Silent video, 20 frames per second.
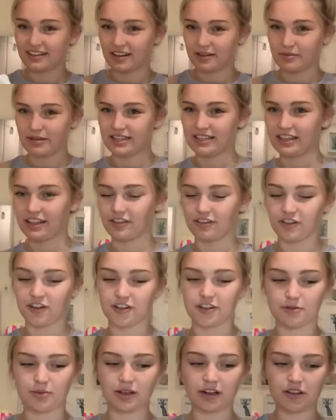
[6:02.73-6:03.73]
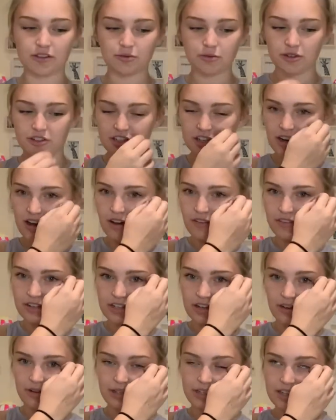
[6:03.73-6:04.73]
to be see-through, because when I was watching her
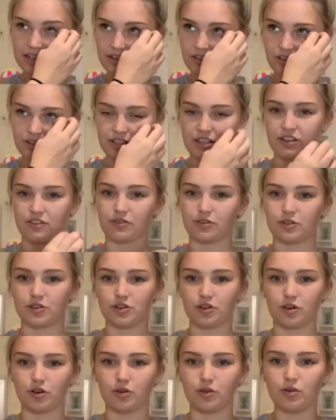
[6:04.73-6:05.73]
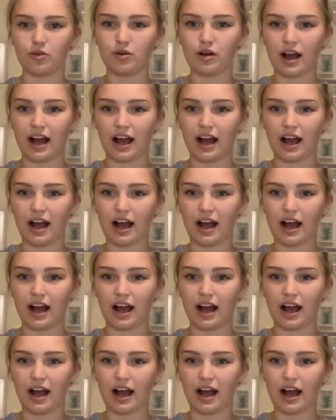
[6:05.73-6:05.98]
video, it didn't look see-through at all.